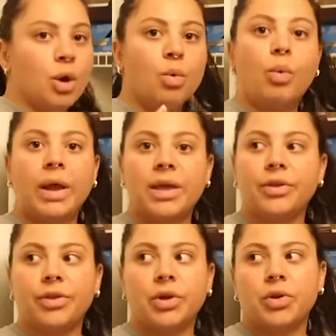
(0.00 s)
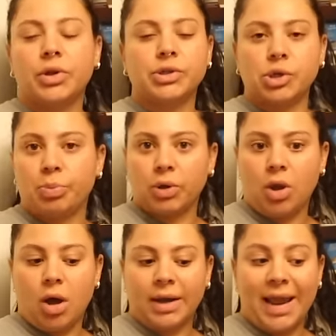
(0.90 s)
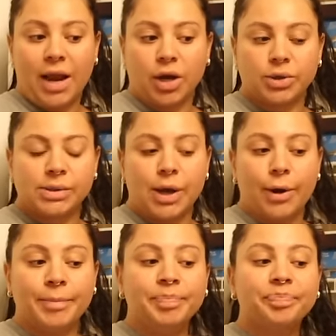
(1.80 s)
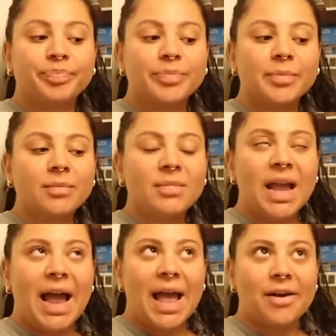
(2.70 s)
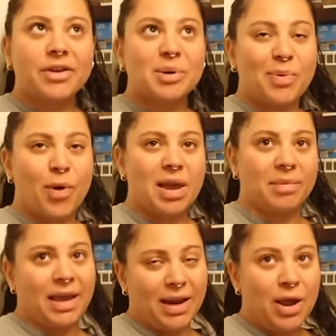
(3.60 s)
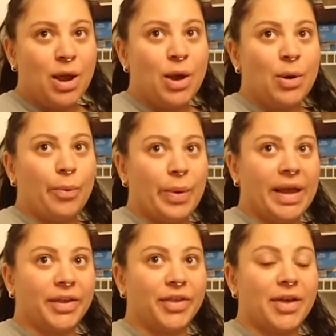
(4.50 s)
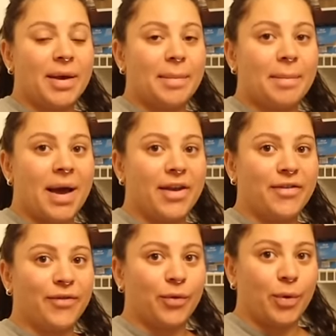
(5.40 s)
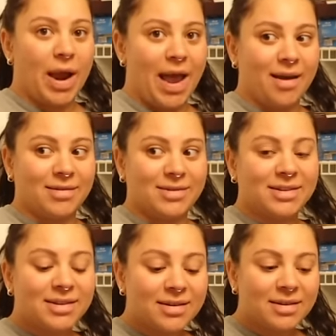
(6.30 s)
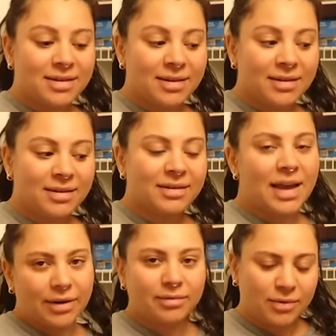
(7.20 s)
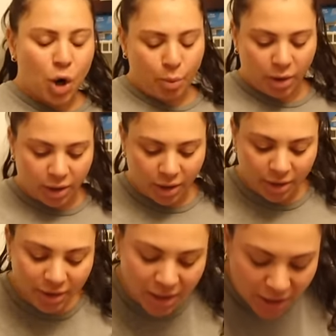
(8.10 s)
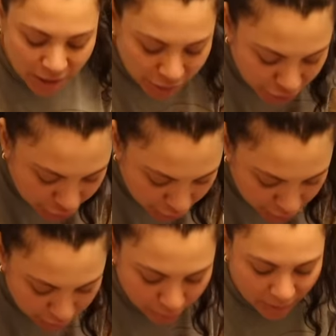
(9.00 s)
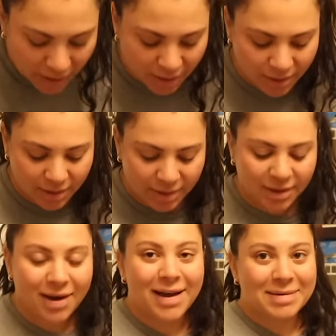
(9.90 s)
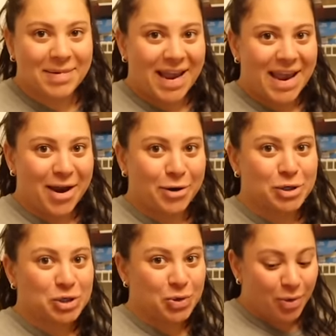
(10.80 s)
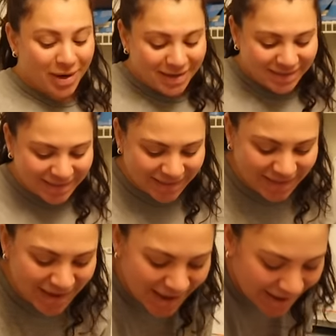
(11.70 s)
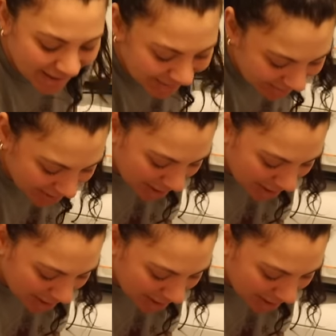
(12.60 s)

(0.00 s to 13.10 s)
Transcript: with the super long hair. So I have an appointment with my friend and coworker to cut my hair short in a